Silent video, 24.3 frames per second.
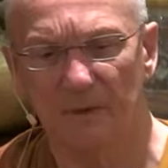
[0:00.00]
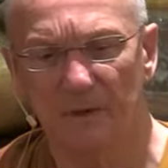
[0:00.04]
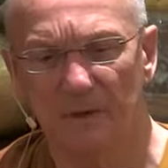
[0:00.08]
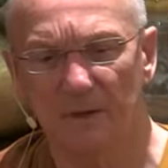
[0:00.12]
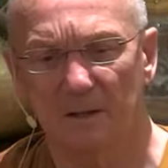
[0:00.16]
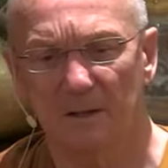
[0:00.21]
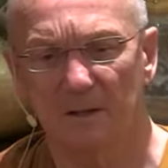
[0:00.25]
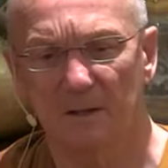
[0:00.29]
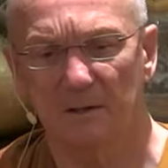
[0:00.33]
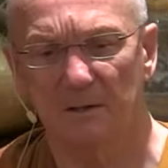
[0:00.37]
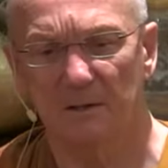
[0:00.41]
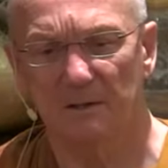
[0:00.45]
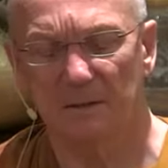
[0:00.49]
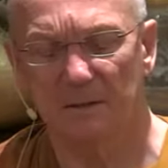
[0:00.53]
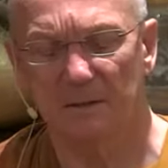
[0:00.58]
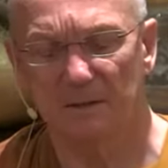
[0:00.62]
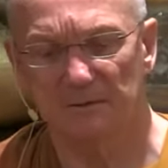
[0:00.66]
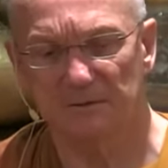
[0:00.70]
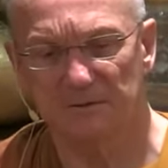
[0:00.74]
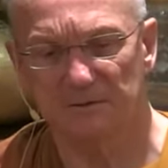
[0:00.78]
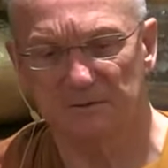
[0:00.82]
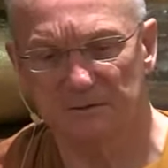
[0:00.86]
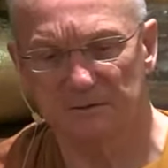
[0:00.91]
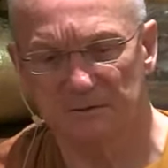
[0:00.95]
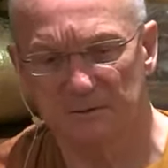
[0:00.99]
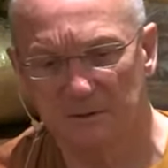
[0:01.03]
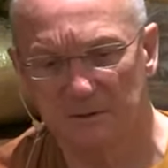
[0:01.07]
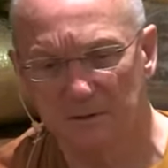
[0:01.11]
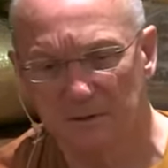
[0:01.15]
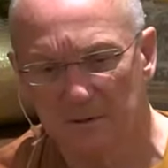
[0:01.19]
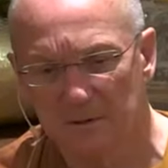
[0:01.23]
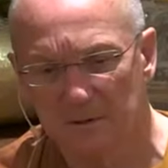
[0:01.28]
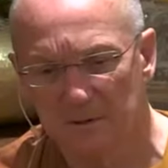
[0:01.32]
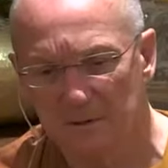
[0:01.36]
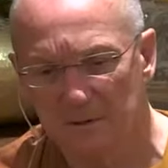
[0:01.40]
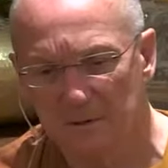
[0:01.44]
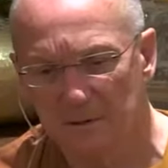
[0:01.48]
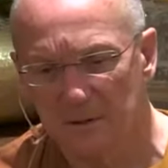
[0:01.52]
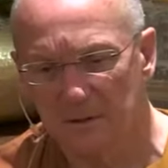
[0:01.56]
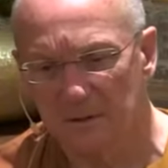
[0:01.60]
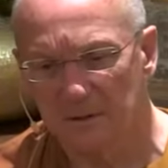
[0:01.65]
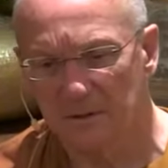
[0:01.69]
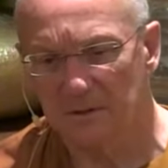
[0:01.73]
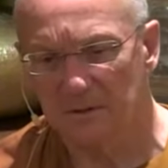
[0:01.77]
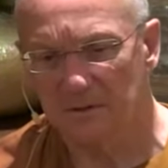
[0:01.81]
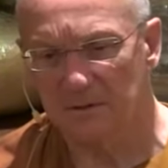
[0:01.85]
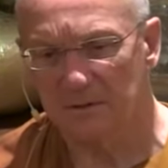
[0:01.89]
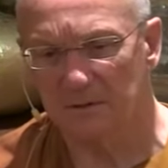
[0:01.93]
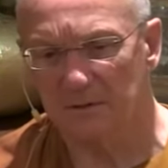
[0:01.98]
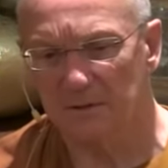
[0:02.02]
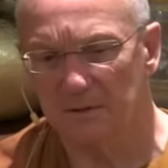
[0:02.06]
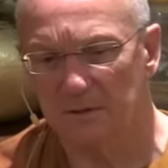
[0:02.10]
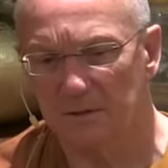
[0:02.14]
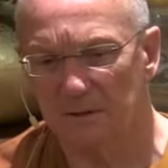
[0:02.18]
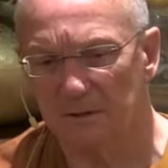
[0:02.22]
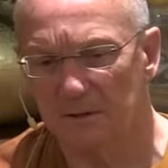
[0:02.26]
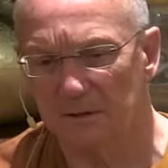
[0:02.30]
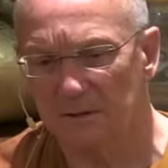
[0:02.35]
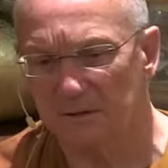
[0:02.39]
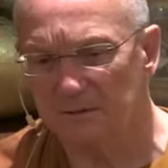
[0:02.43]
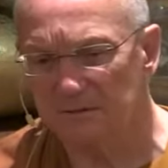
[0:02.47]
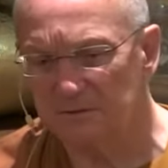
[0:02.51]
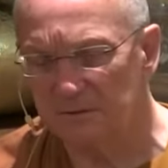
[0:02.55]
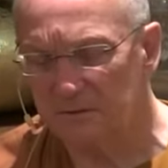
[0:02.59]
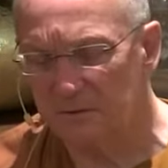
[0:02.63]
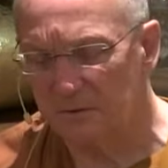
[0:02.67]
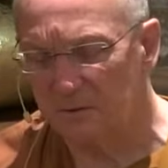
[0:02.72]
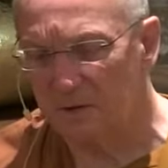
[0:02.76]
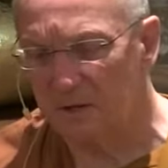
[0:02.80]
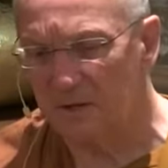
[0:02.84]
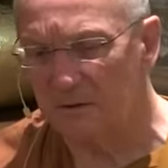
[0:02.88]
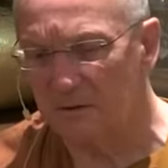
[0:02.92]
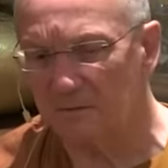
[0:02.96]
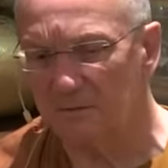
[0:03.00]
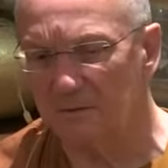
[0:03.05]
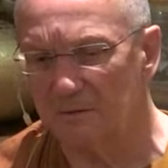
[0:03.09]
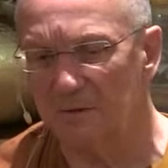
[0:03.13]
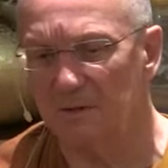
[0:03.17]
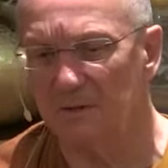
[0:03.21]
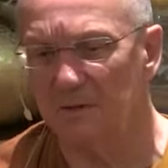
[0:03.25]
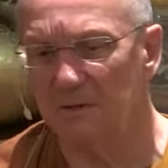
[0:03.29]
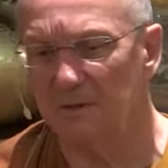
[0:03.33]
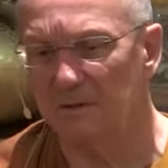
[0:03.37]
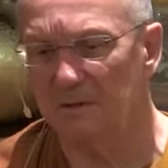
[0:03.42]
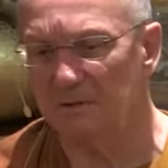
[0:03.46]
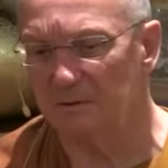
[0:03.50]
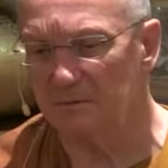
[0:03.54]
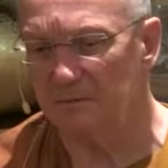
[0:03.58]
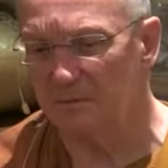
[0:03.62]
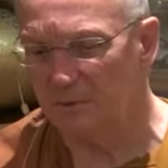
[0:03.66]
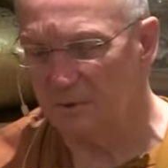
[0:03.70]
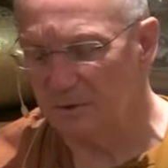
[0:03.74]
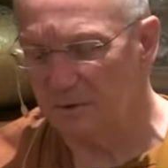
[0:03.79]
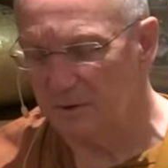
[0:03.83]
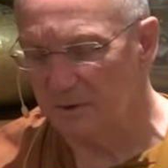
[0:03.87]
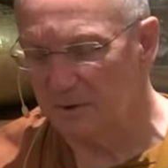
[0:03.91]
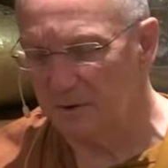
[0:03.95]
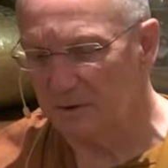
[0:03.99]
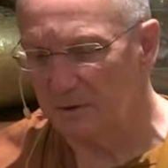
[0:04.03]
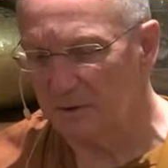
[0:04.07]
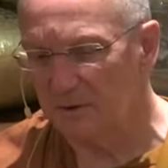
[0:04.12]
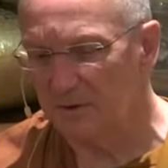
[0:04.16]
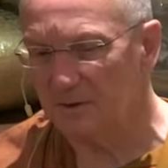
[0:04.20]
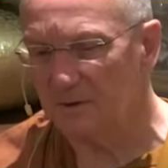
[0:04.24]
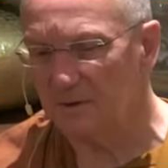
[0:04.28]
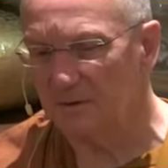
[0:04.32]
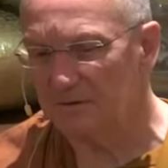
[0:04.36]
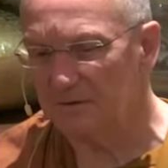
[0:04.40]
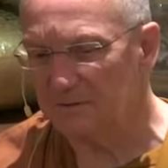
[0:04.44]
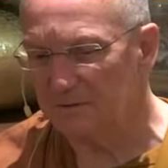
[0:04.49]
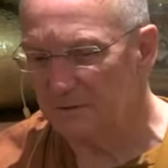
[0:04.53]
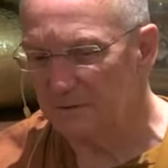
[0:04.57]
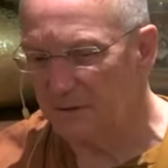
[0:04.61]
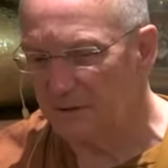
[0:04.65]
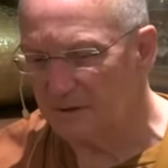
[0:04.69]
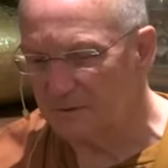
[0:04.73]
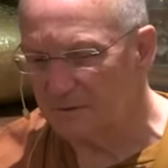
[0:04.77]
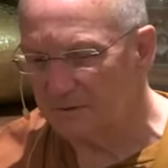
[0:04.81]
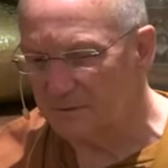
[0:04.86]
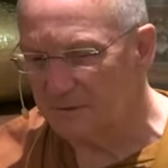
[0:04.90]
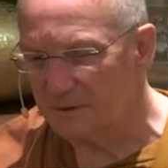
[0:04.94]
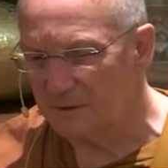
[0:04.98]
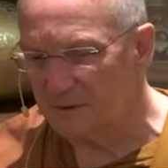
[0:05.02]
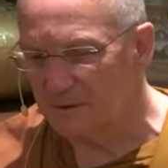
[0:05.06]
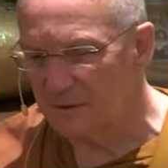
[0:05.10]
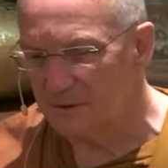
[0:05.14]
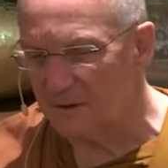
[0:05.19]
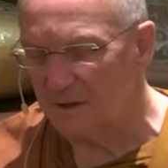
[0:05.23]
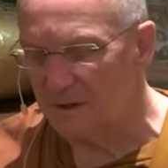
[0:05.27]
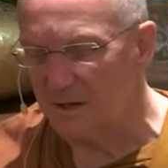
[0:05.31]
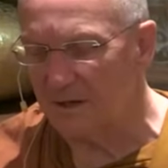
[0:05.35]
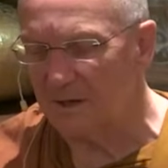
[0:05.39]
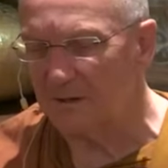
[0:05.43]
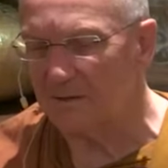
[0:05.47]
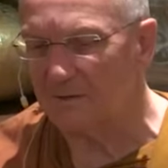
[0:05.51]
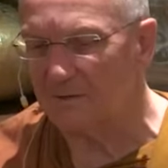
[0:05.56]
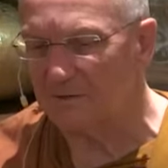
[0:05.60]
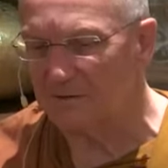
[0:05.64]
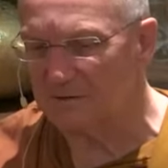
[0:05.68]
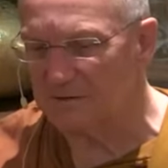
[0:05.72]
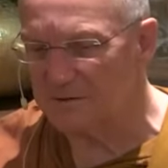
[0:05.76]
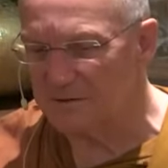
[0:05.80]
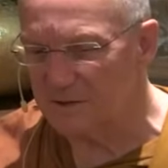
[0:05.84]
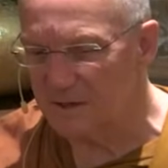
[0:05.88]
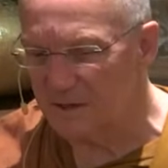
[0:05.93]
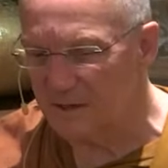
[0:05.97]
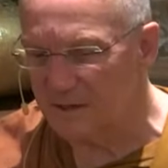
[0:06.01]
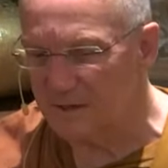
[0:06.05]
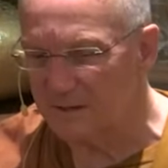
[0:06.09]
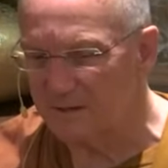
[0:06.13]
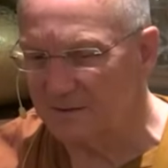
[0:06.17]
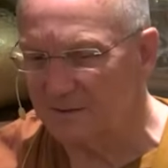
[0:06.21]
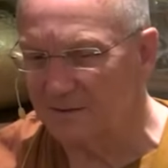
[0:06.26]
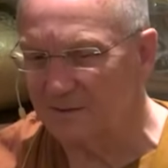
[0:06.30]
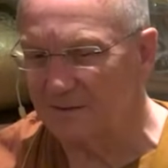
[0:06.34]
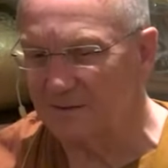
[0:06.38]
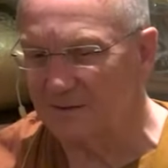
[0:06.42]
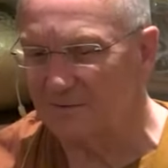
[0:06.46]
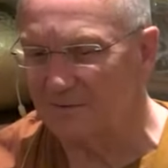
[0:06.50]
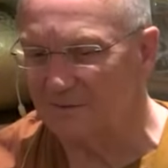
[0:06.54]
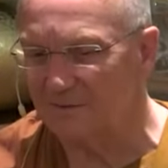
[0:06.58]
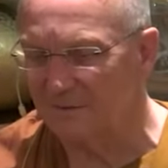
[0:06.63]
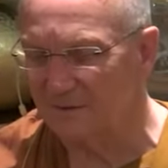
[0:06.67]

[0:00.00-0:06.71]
and that's it's grounded in the body, it's grounded in understanding